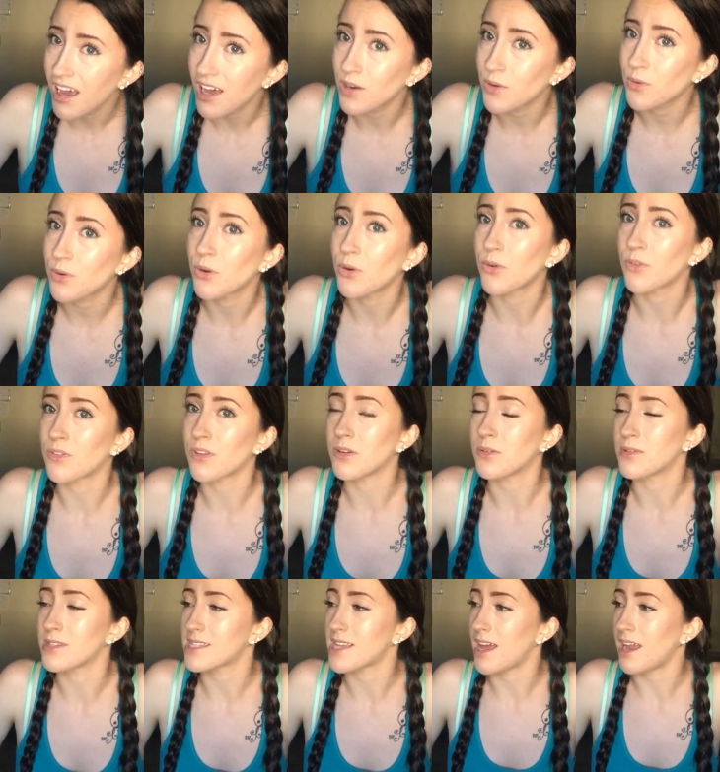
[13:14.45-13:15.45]
I don't know if
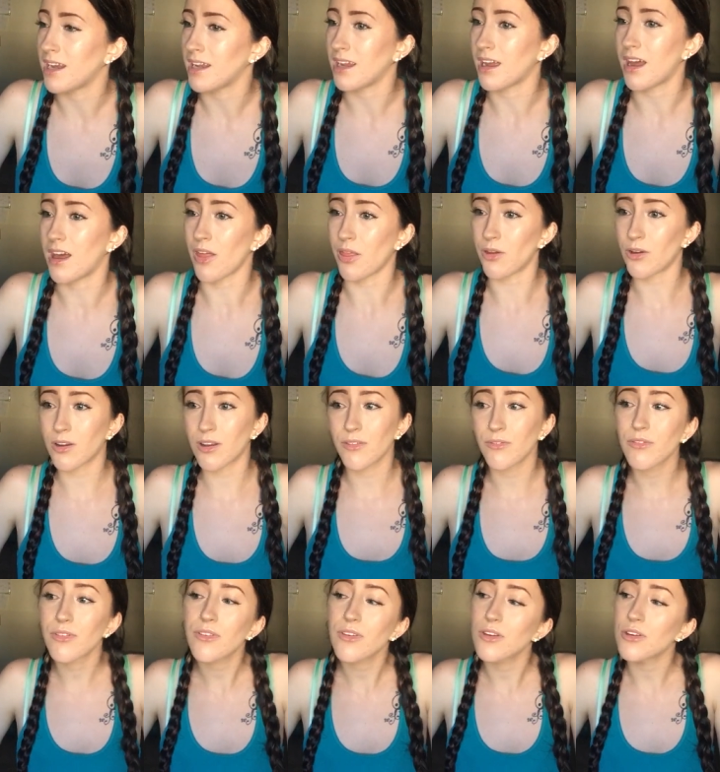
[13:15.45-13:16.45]
there was any other
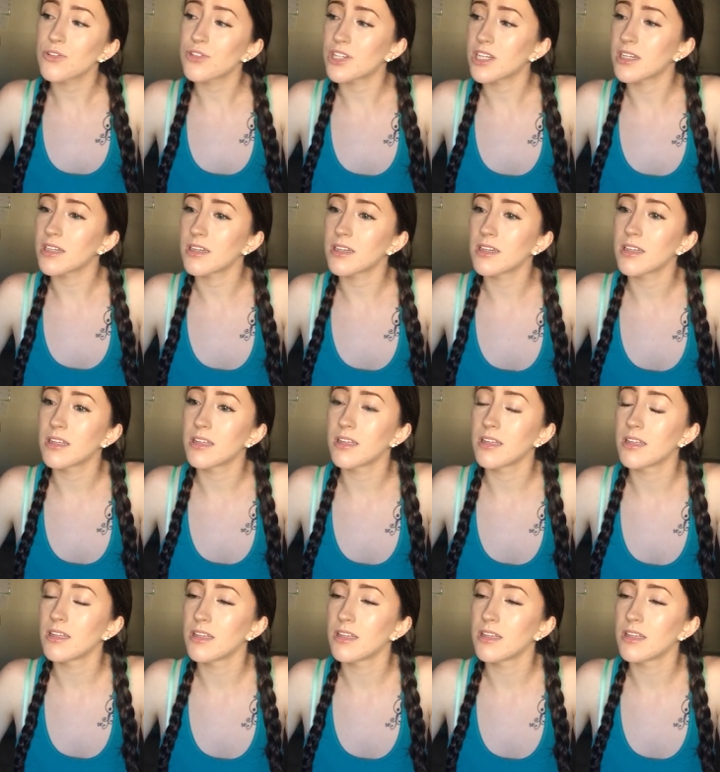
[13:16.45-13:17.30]
confusion.